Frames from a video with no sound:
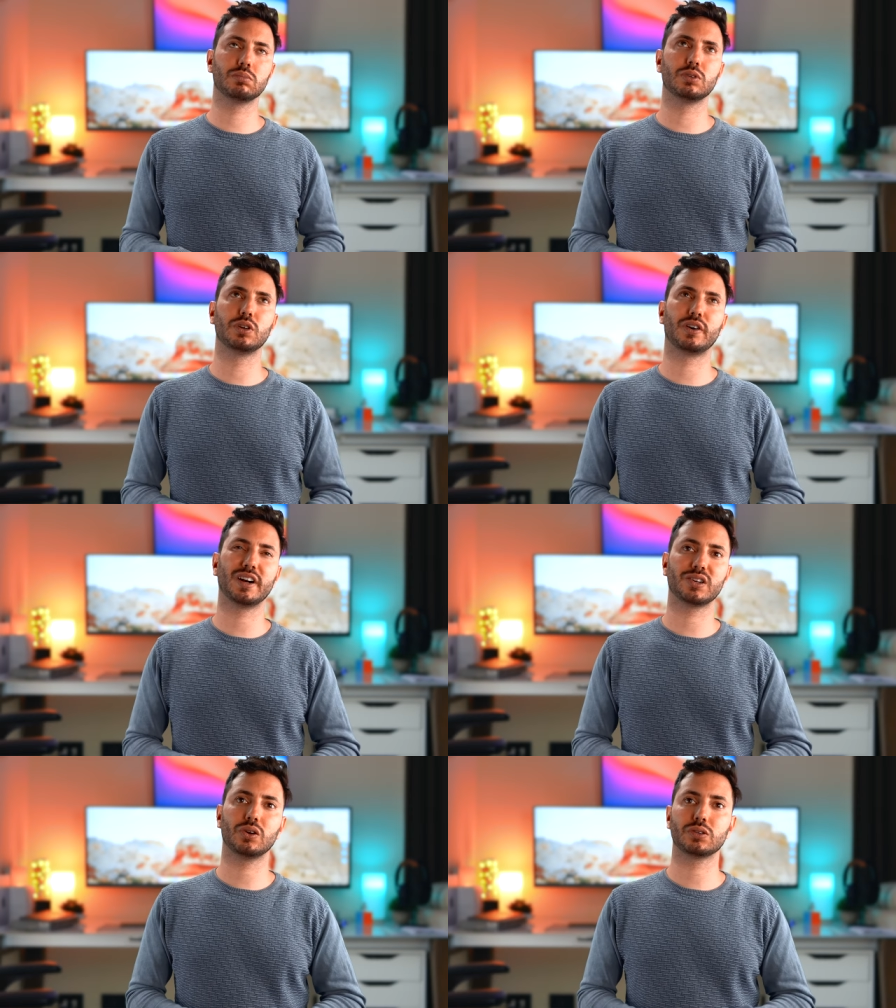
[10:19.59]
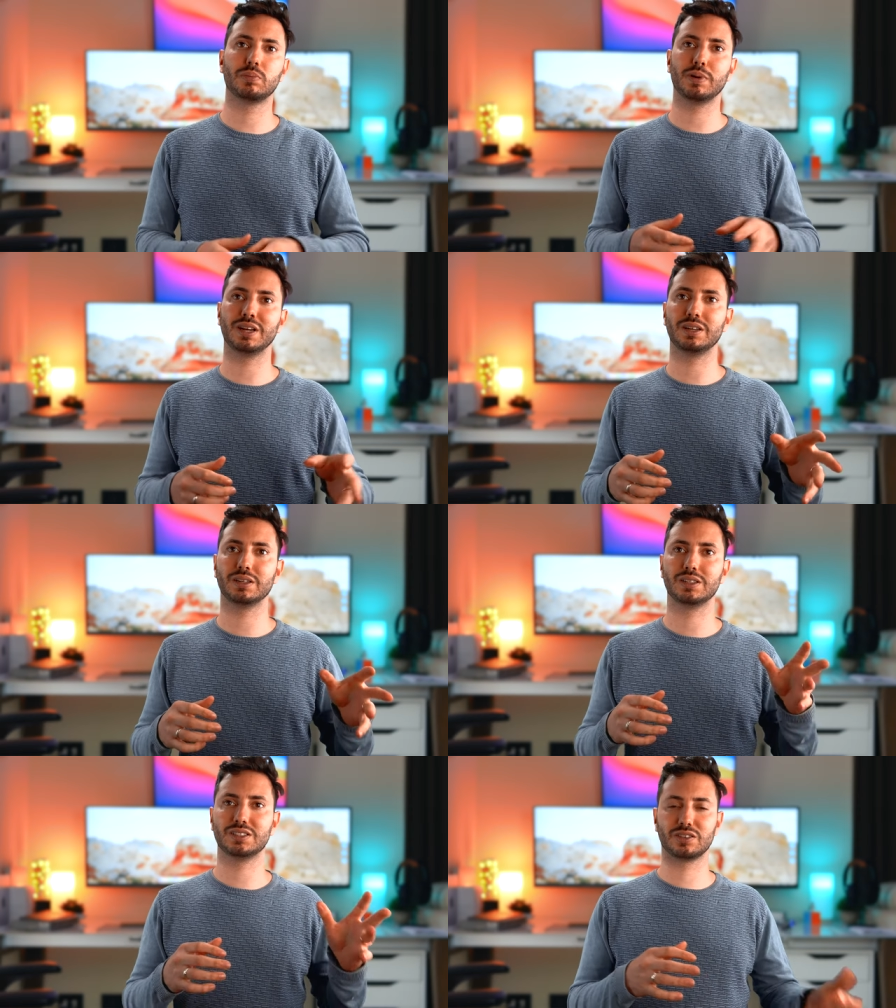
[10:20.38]
there are not many
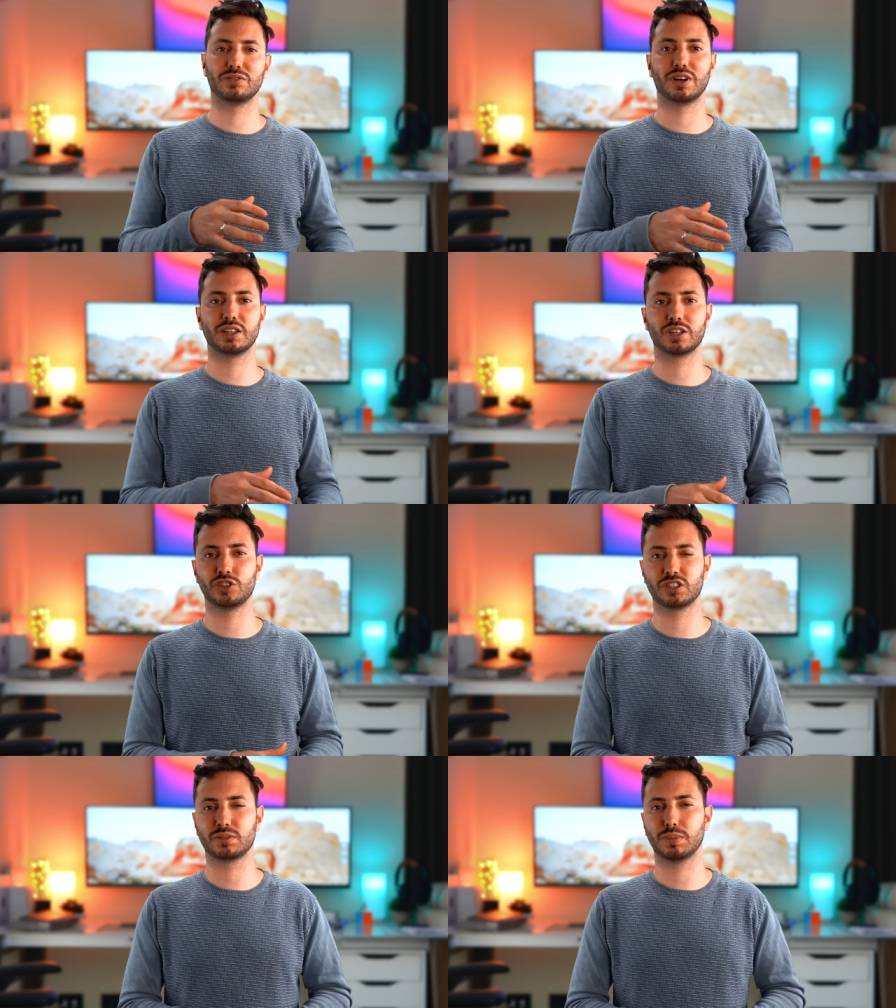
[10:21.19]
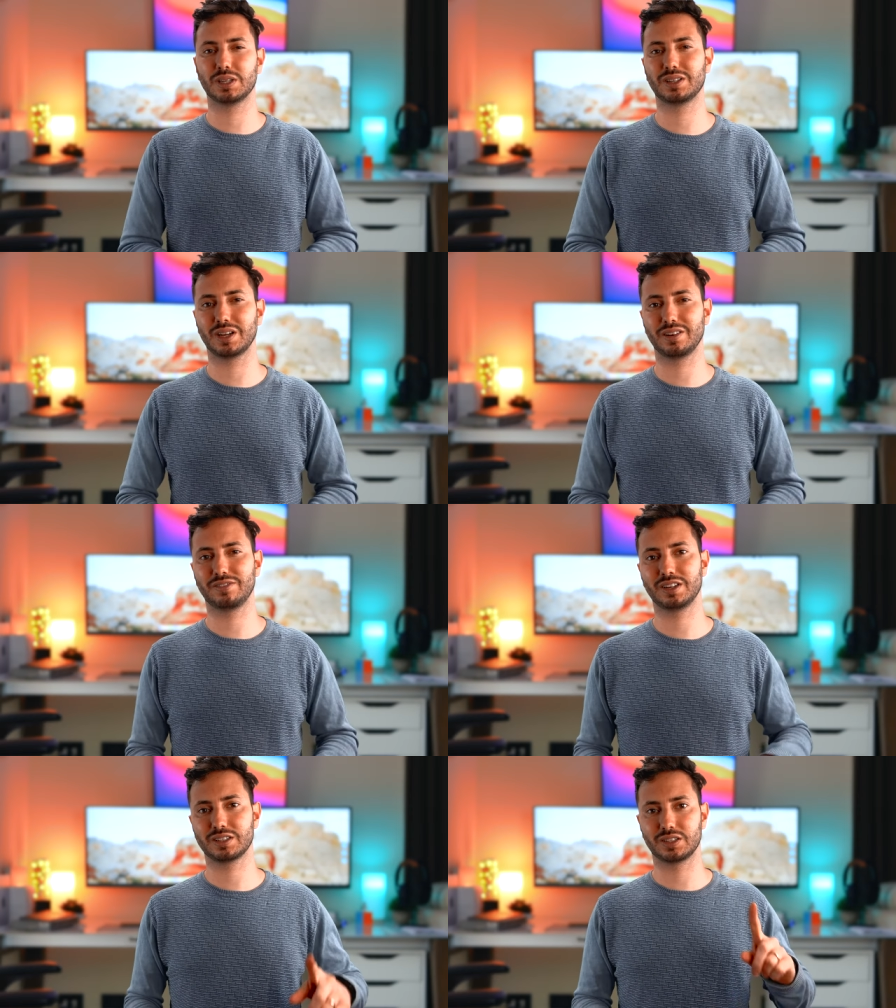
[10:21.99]
disadvantages, but I
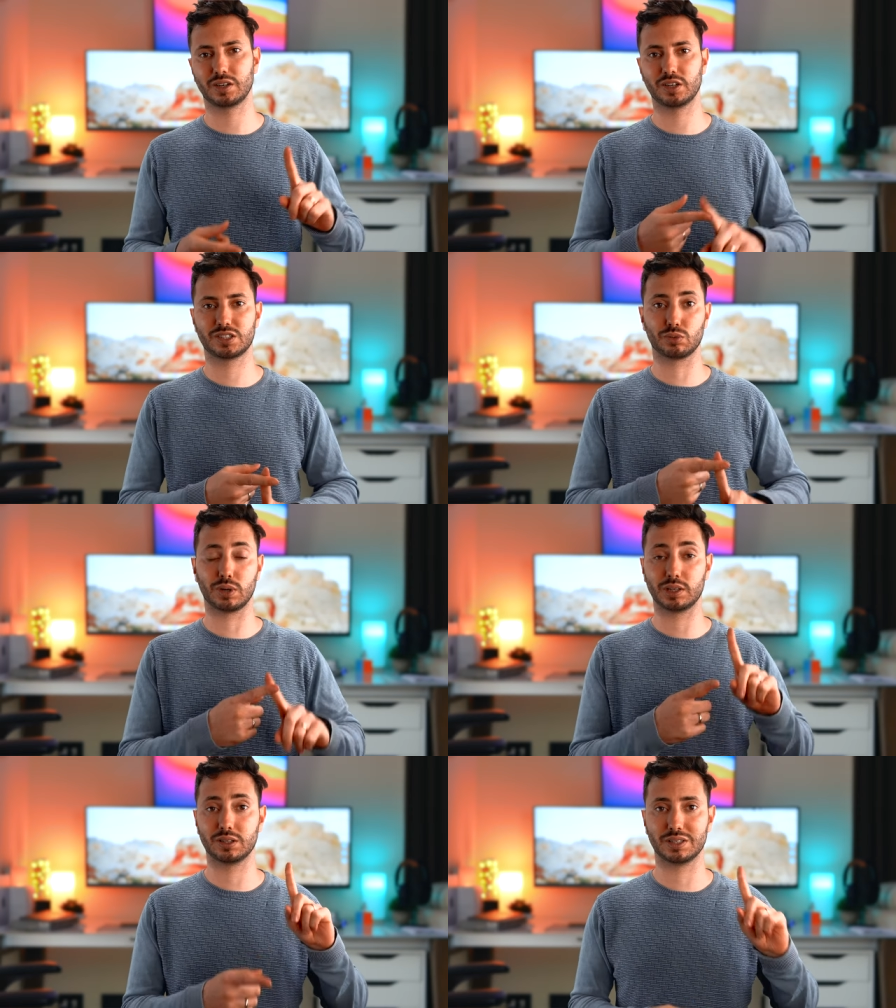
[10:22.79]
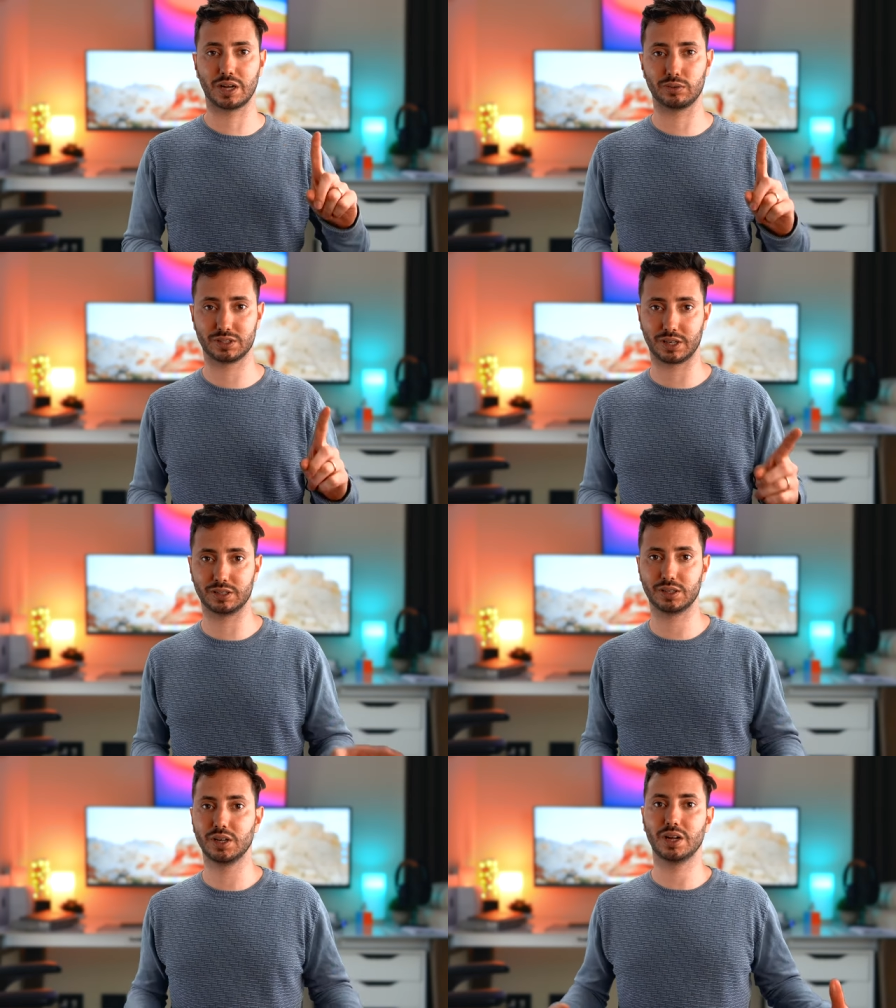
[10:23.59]
think there is one
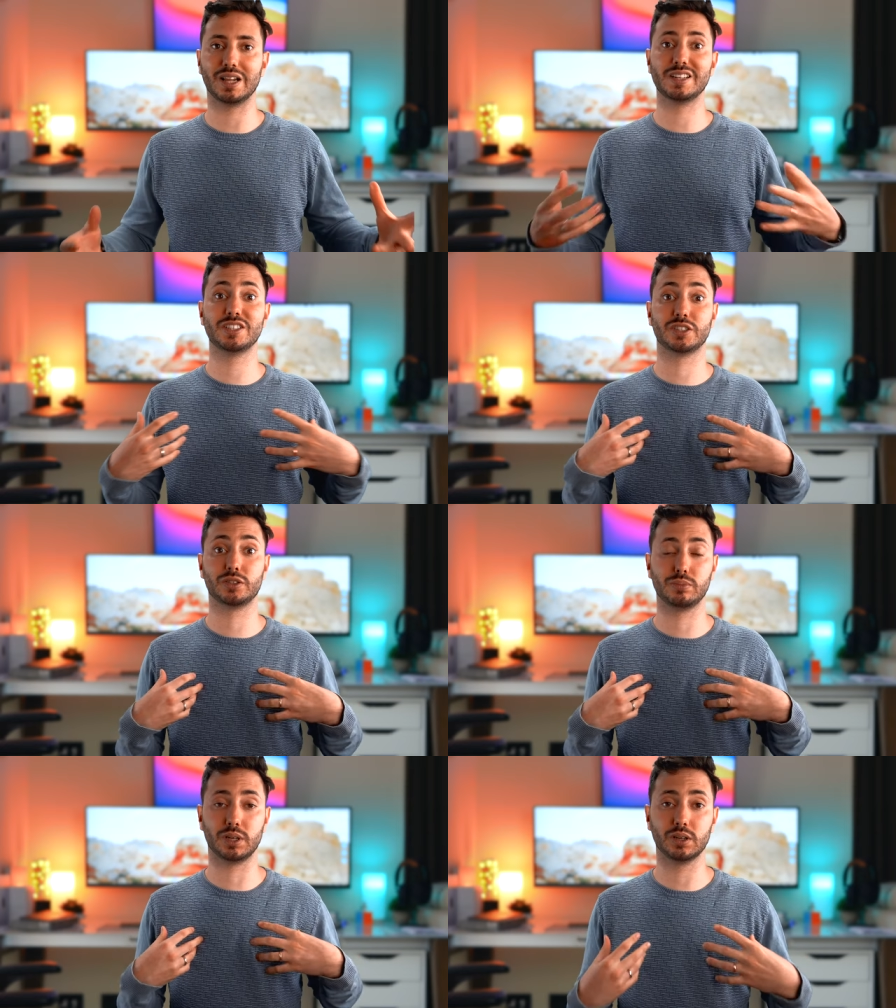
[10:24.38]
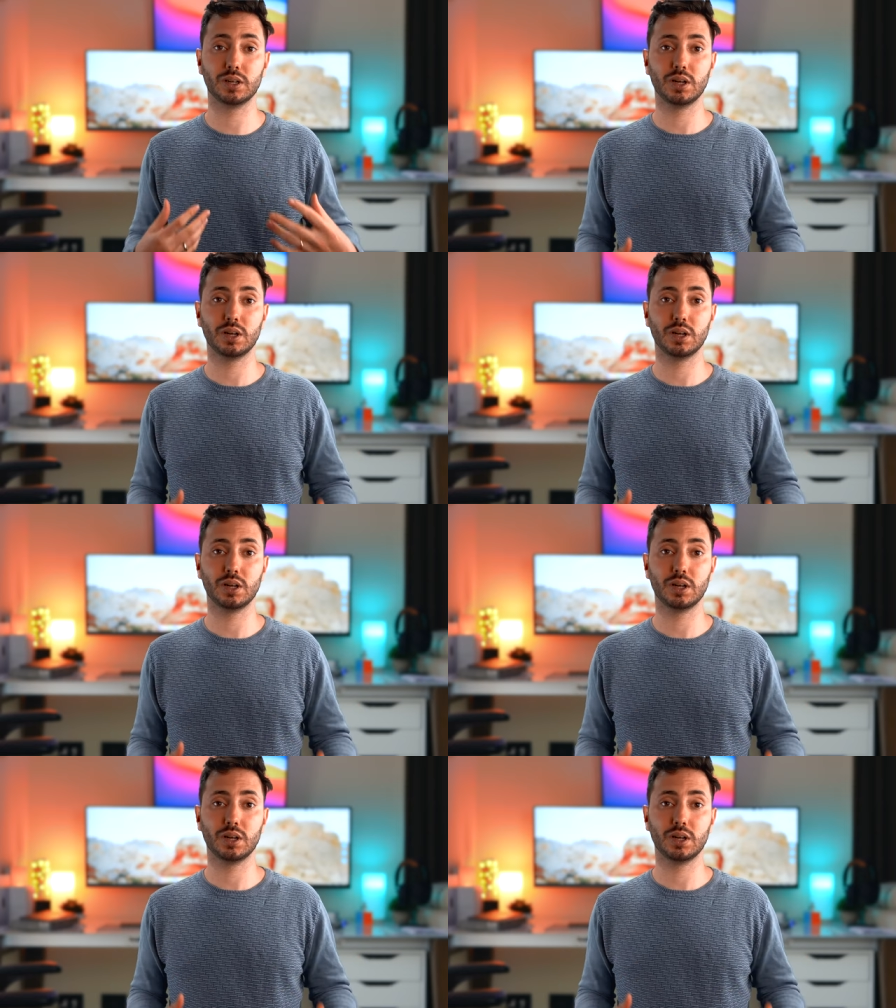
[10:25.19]
downside, at least to me,